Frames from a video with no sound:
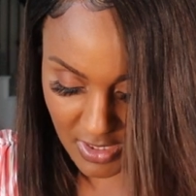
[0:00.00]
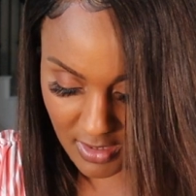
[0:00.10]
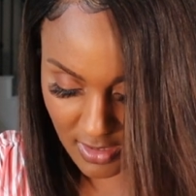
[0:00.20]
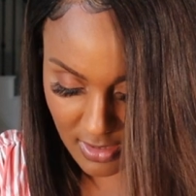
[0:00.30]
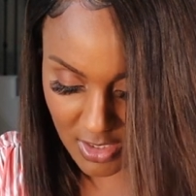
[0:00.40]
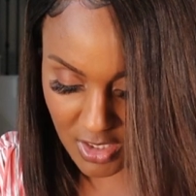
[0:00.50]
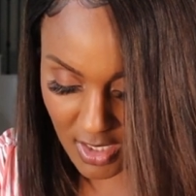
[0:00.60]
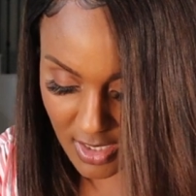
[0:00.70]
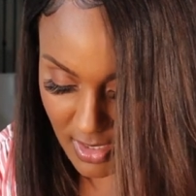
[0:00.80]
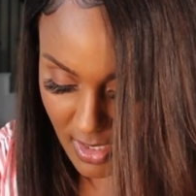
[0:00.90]
my
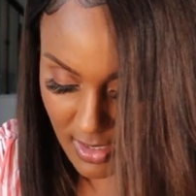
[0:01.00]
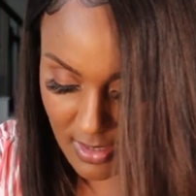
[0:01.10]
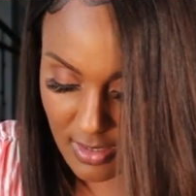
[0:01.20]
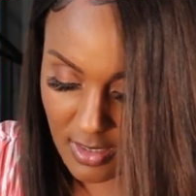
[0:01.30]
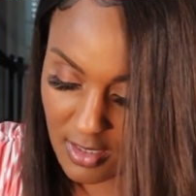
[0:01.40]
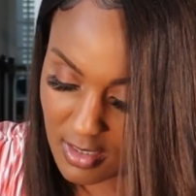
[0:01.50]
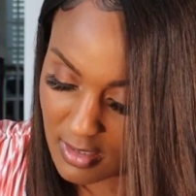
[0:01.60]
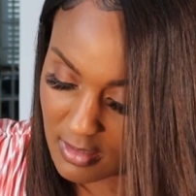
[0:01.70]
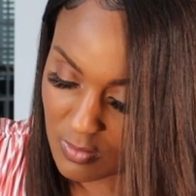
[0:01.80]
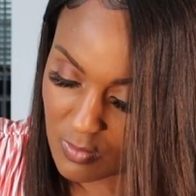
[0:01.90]
shades case in
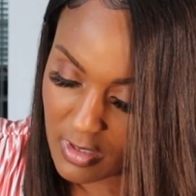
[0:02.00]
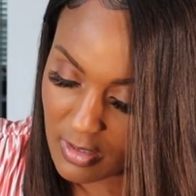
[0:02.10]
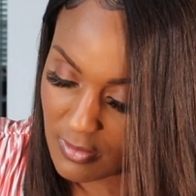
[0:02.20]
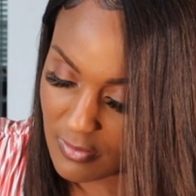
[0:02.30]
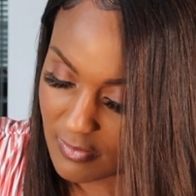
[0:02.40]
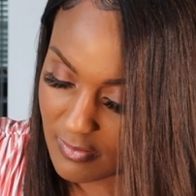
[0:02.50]
here as well.